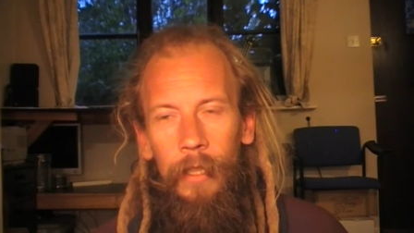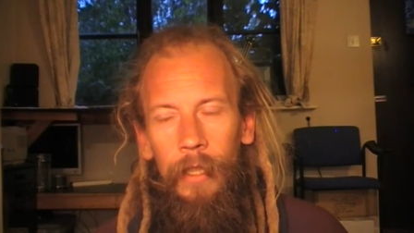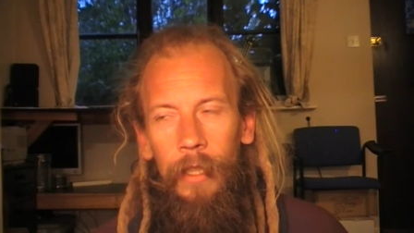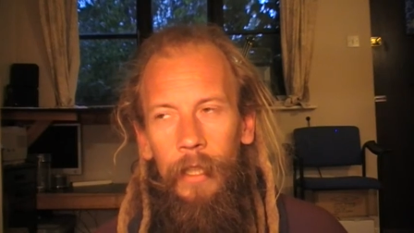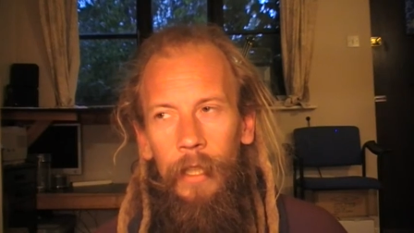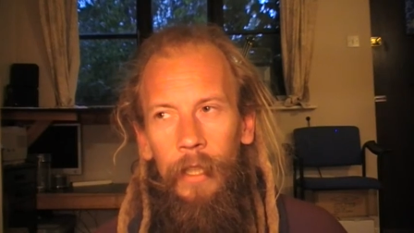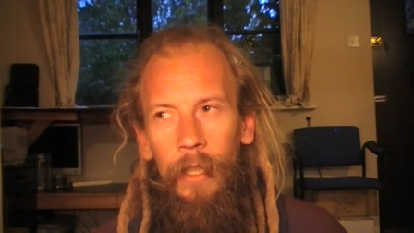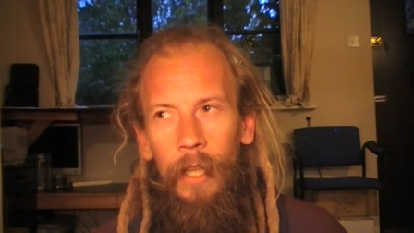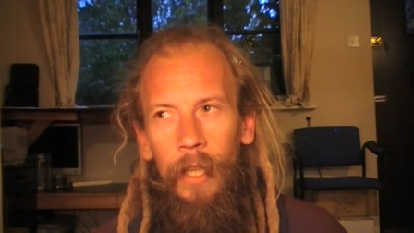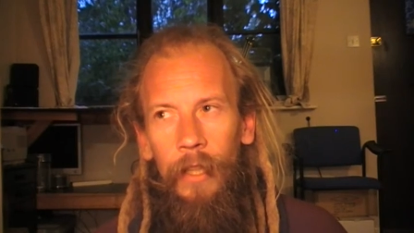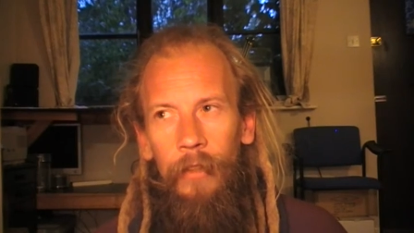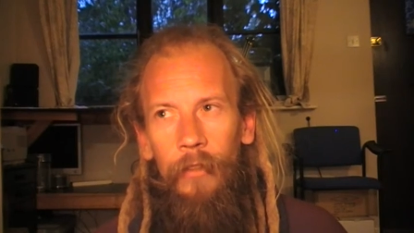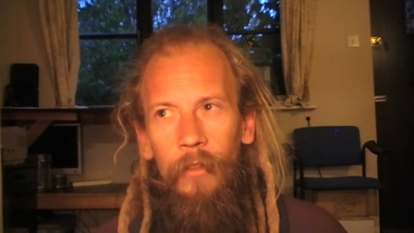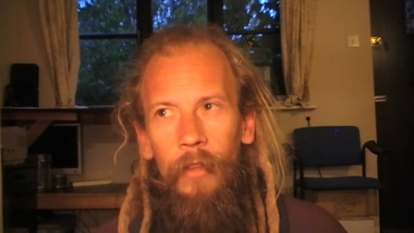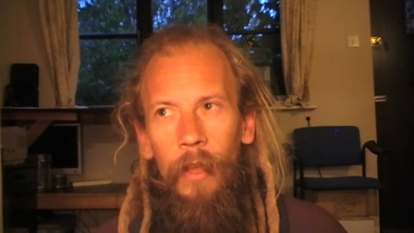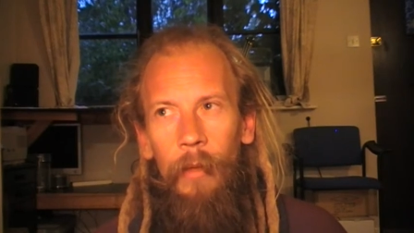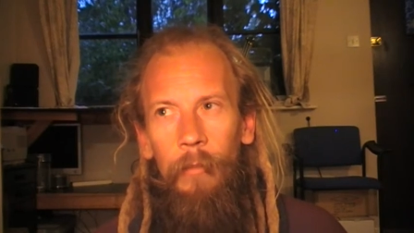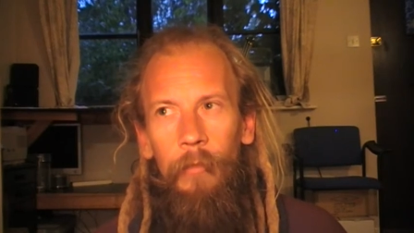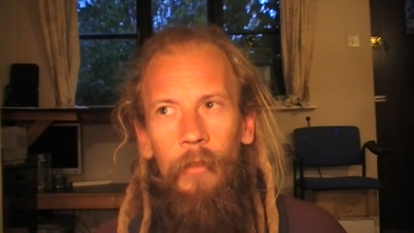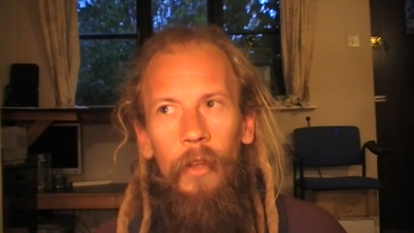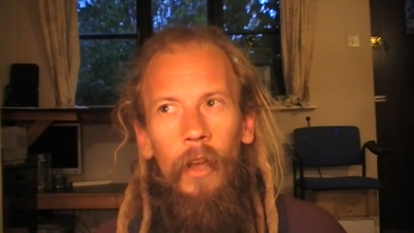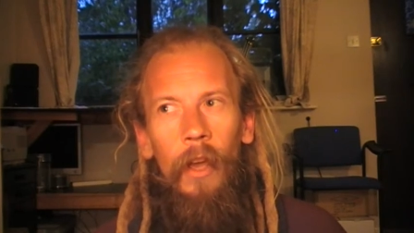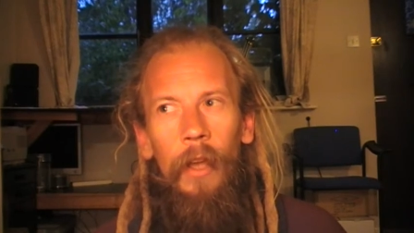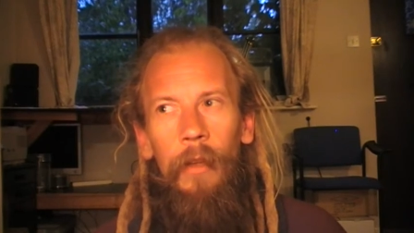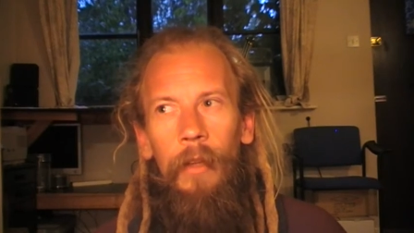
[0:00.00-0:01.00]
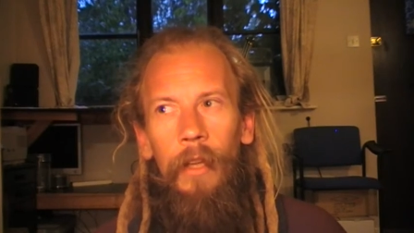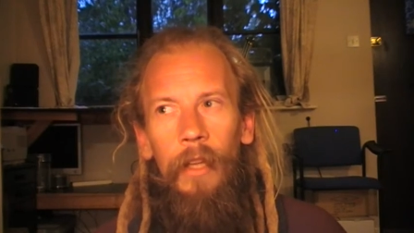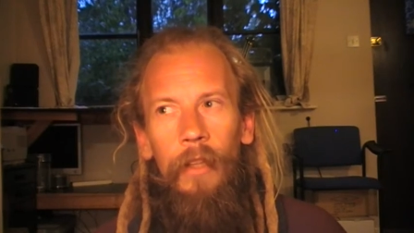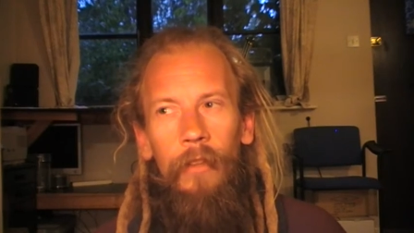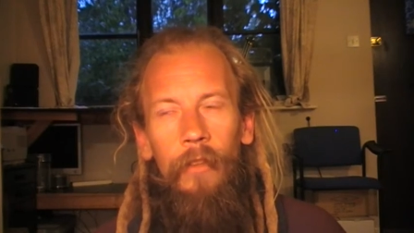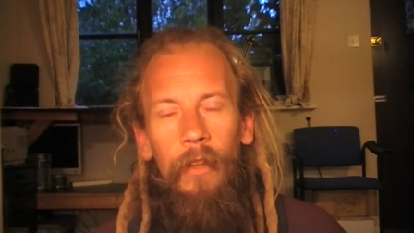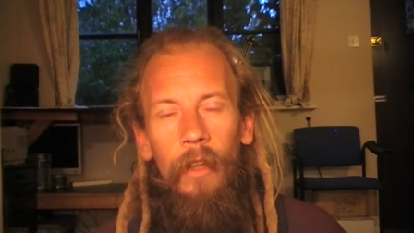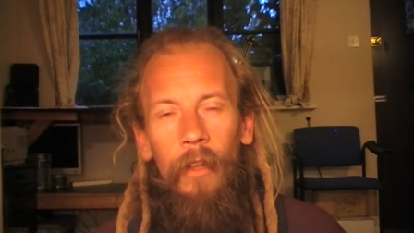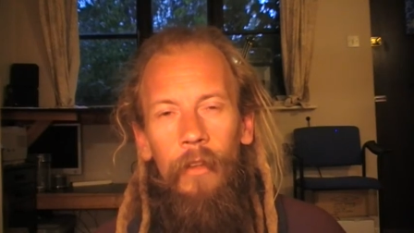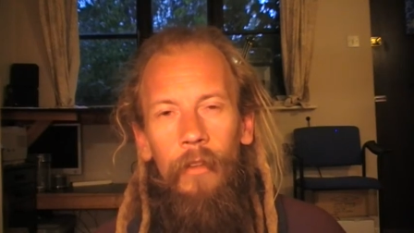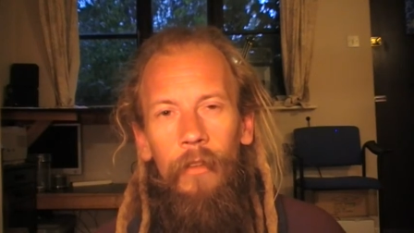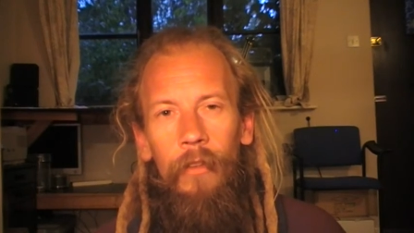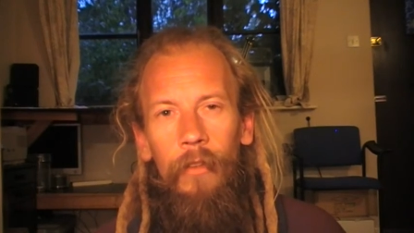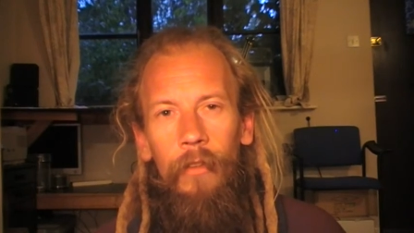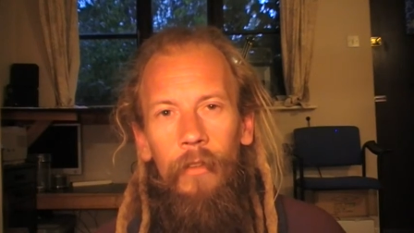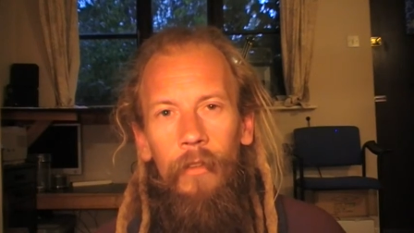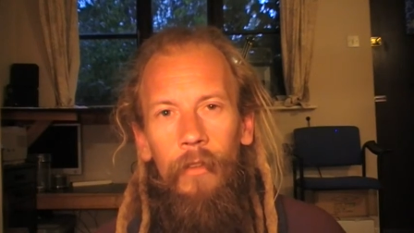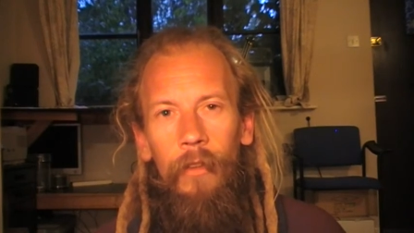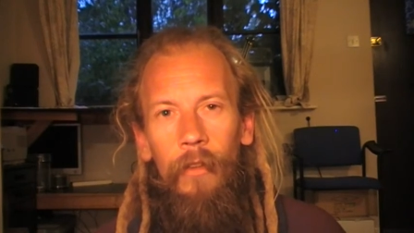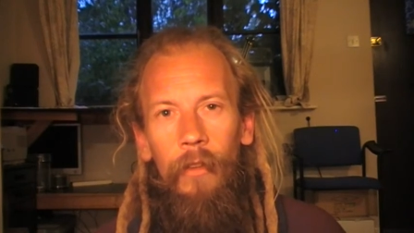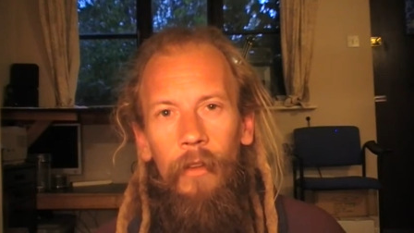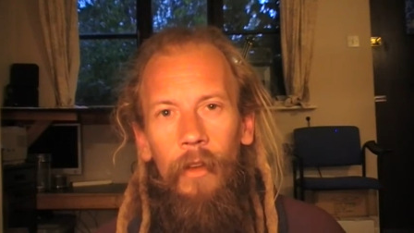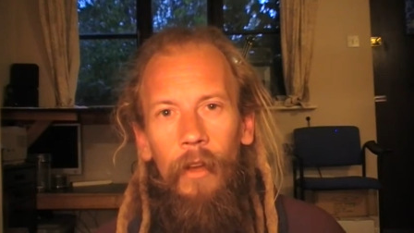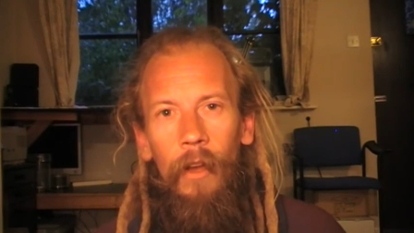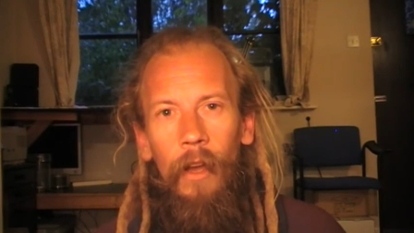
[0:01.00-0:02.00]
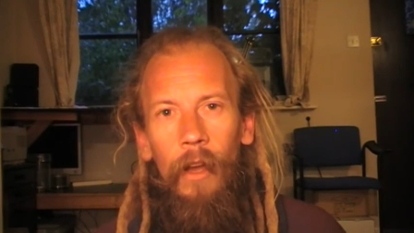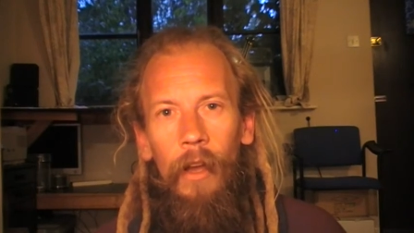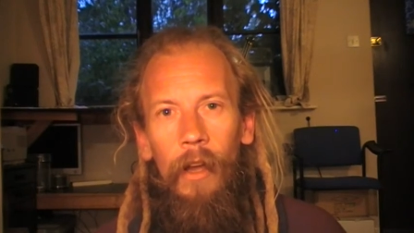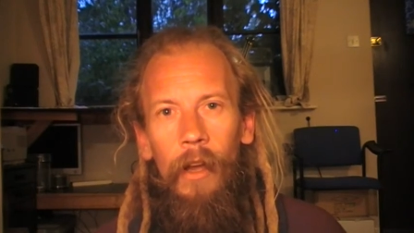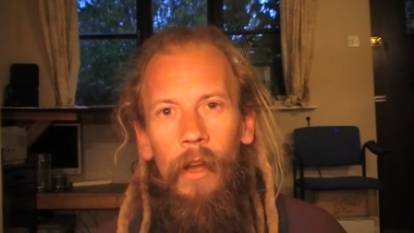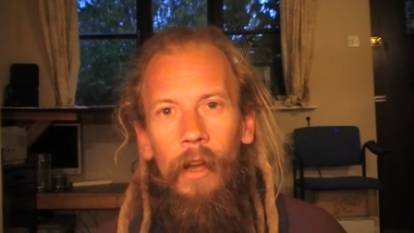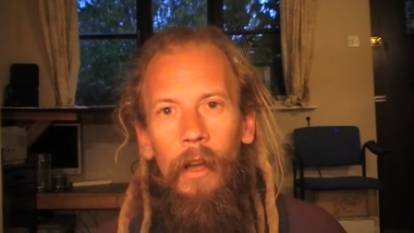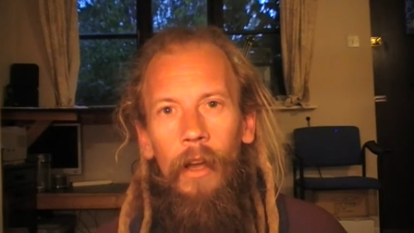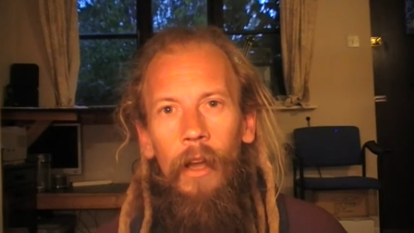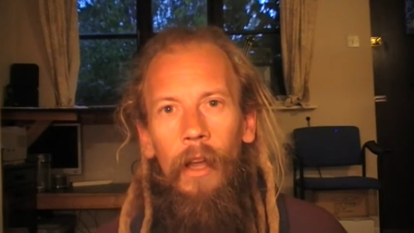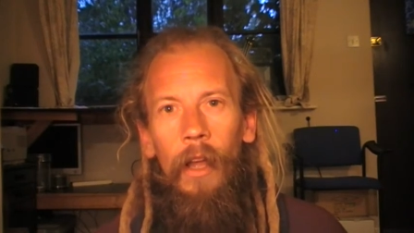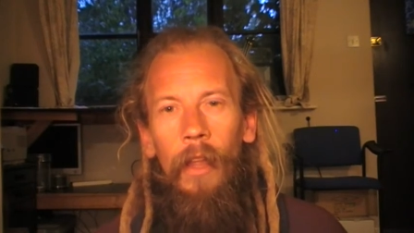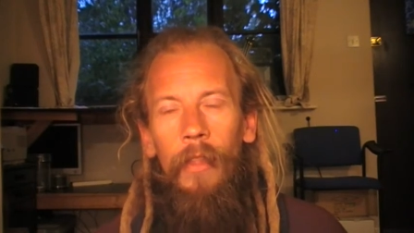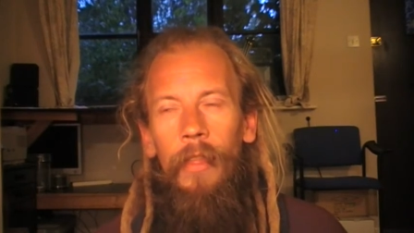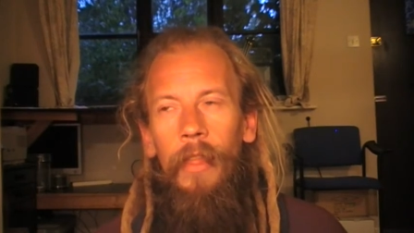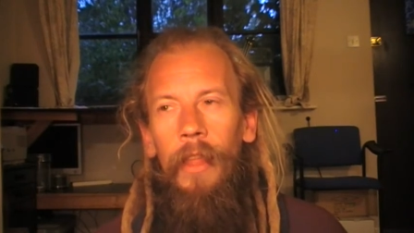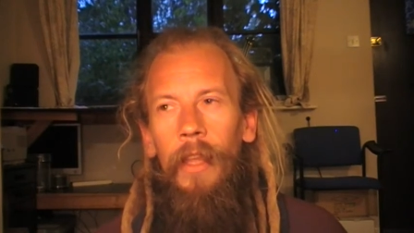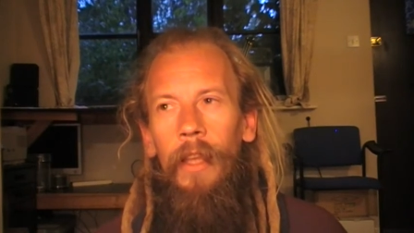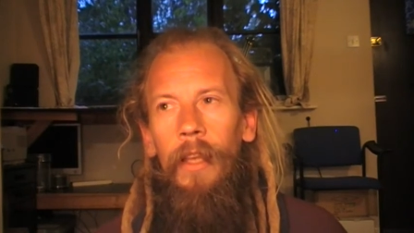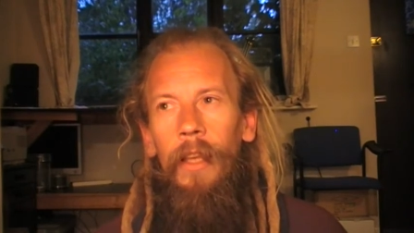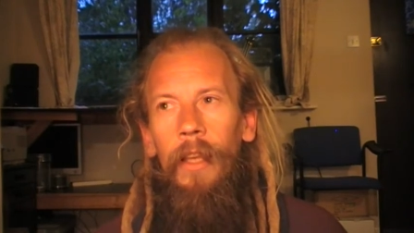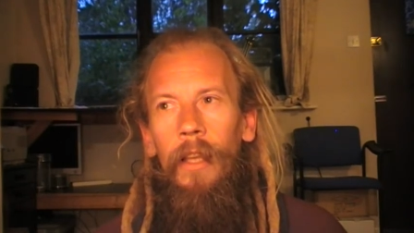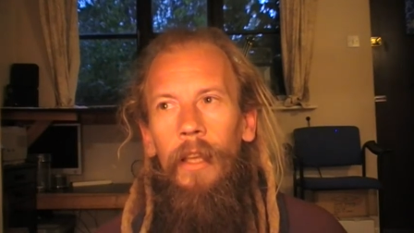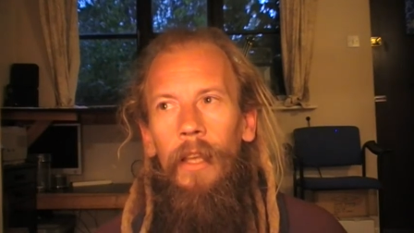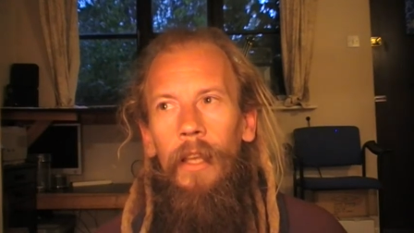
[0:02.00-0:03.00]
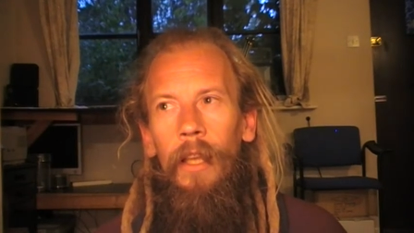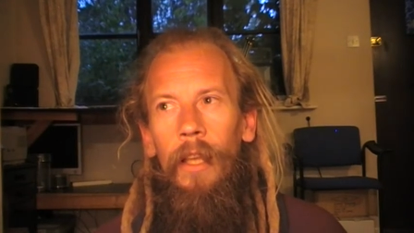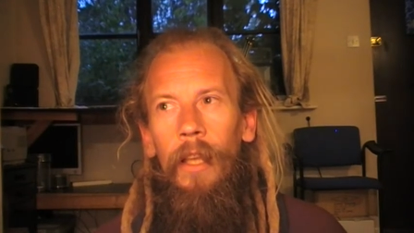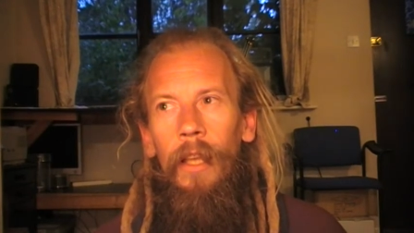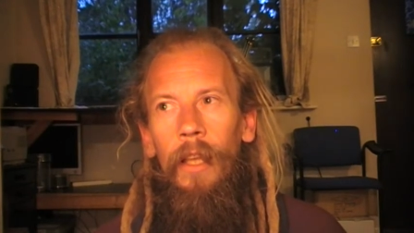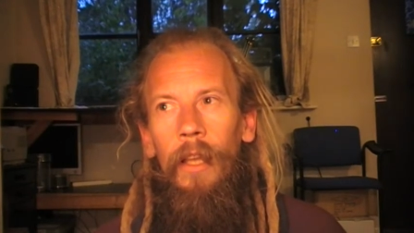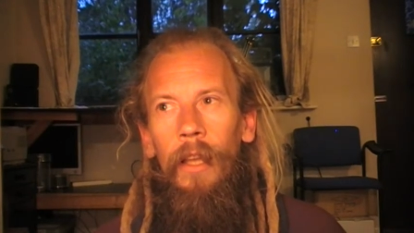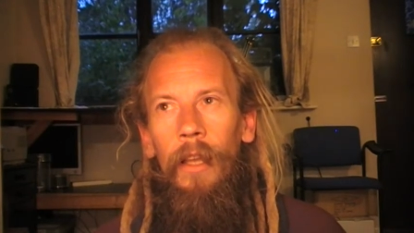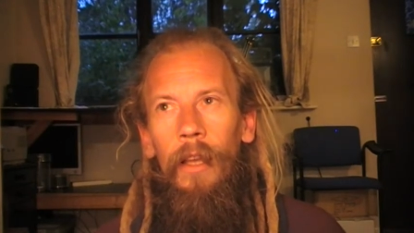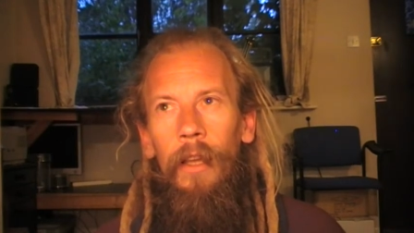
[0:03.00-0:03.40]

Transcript: And then sometimes it does, I think,